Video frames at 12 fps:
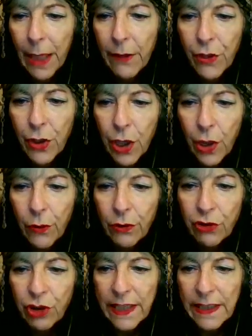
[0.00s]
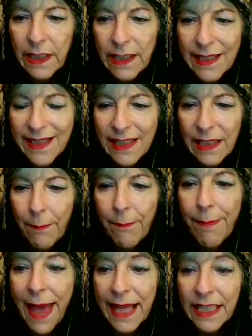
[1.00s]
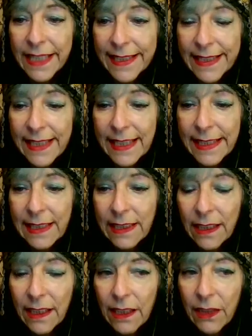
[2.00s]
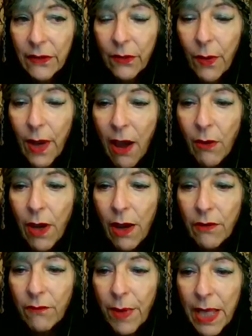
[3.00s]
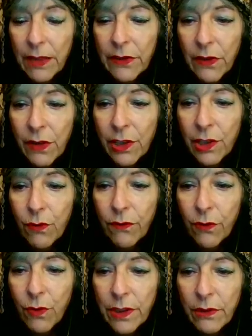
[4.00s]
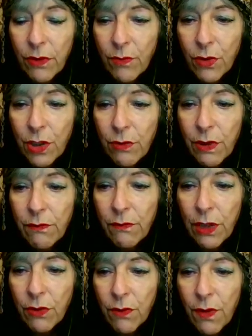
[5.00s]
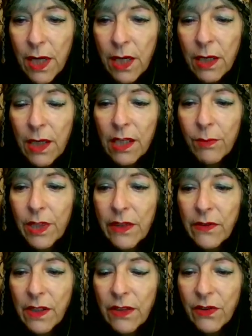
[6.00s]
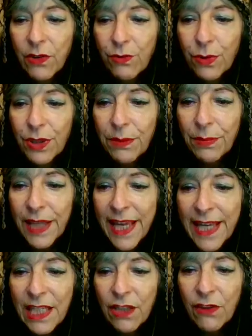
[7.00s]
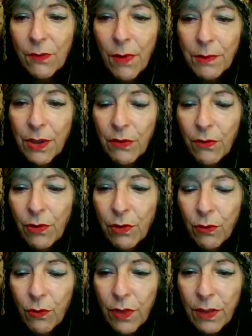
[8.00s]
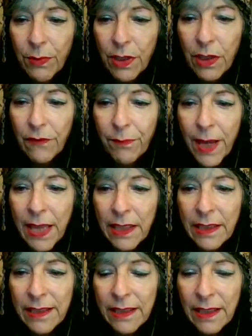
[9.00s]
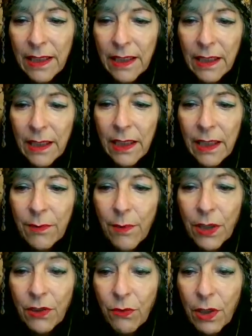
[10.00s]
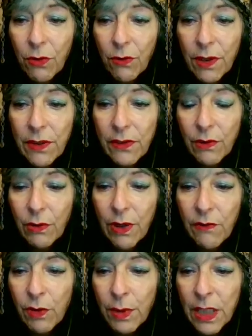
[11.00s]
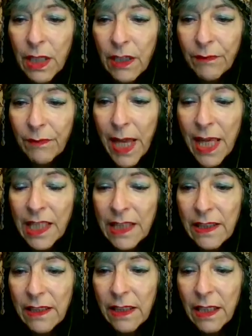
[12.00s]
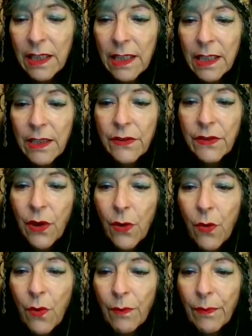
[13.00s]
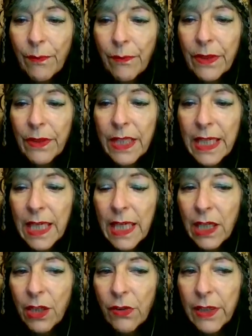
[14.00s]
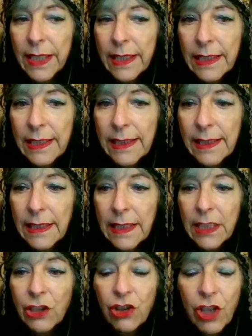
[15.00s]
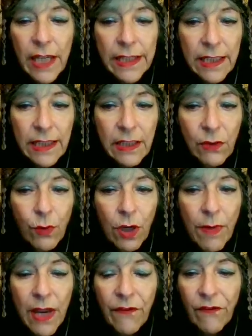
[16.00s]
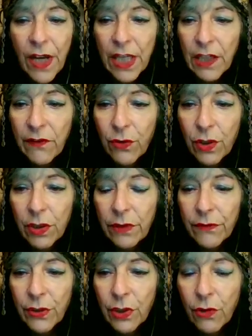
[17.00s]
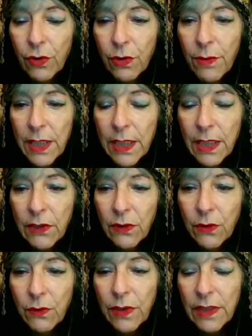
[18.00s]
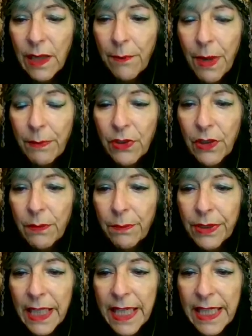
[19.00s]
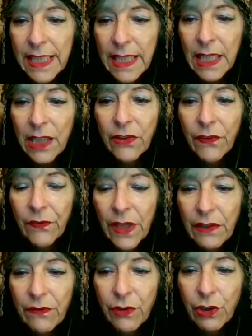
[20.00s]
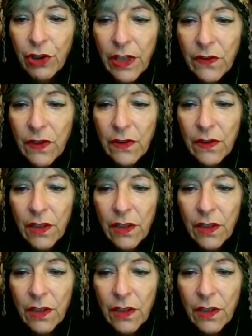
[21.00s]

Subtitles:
Virgo, justice, balance. So how out of balance are you? Of course, with Mercury retrograde, because it is your ruling planet, it's probably thrown you quite a bit off balance. Mars retrograde has thrown everybody off balance. So the key here is justice. What am I fighting for, Virgo? You may need to step up to the plate to fight for justice.